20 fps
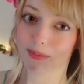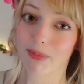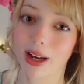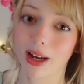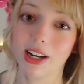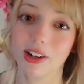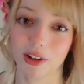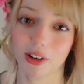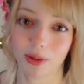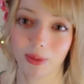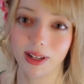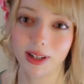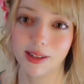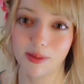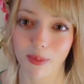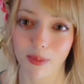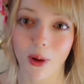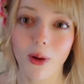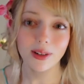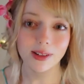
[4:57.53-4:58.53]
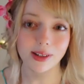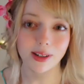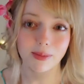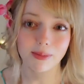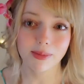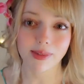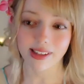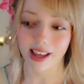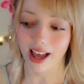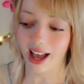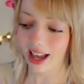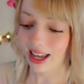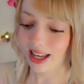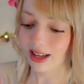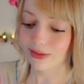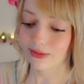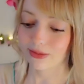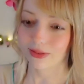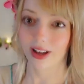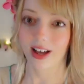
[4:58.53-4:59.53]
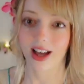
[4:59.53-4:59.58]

micro waist bottoms I've